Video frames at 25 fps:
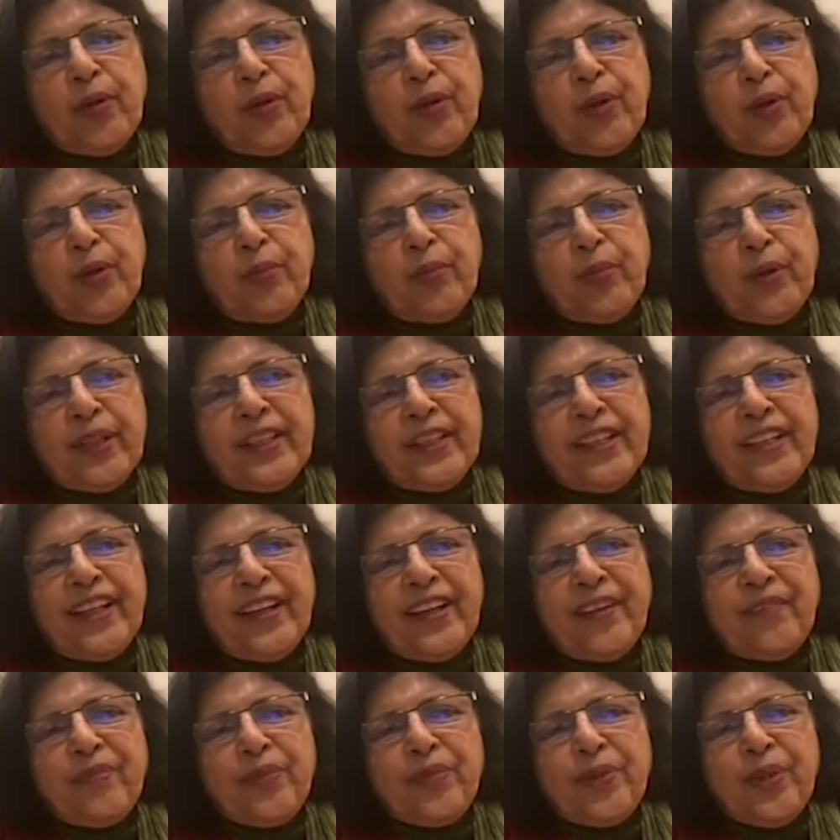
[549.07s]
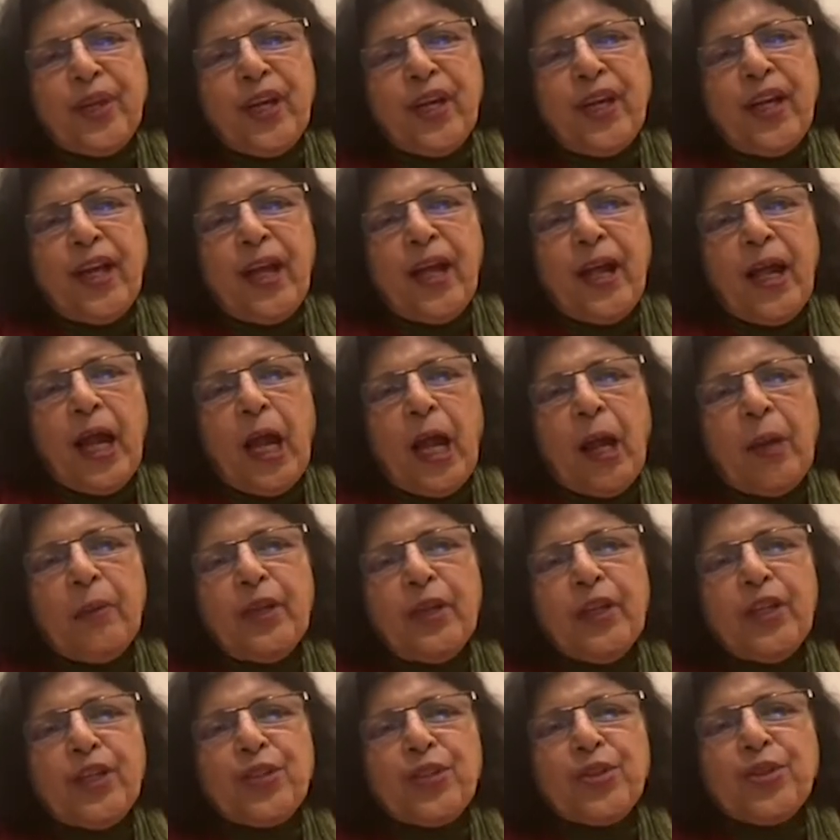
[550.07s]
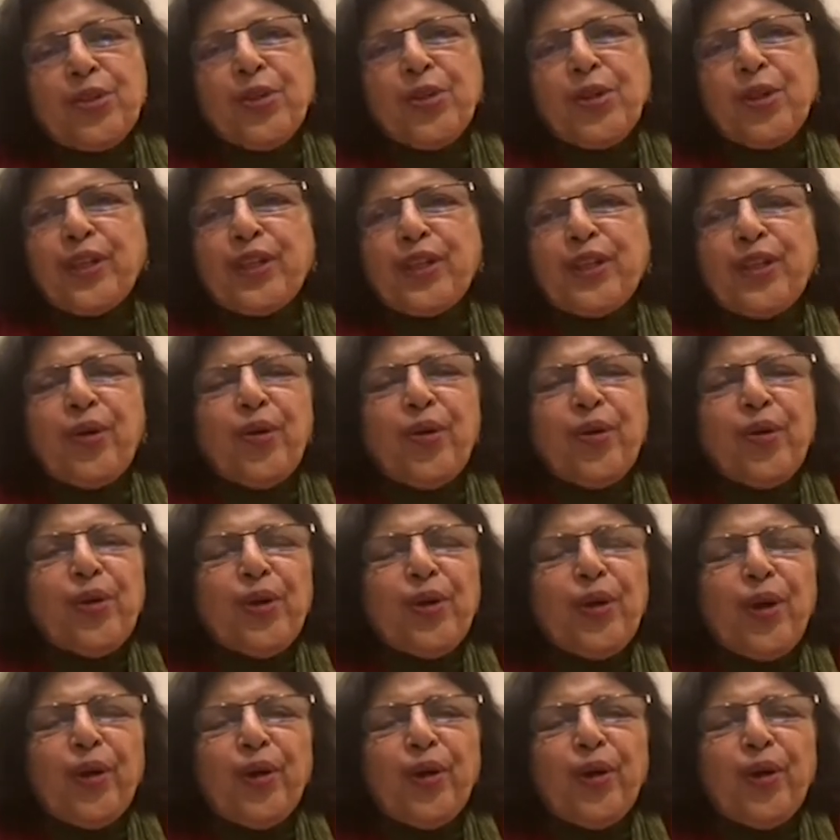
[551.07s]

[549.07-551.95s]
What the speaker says: on your birthday. I mean, it took the whole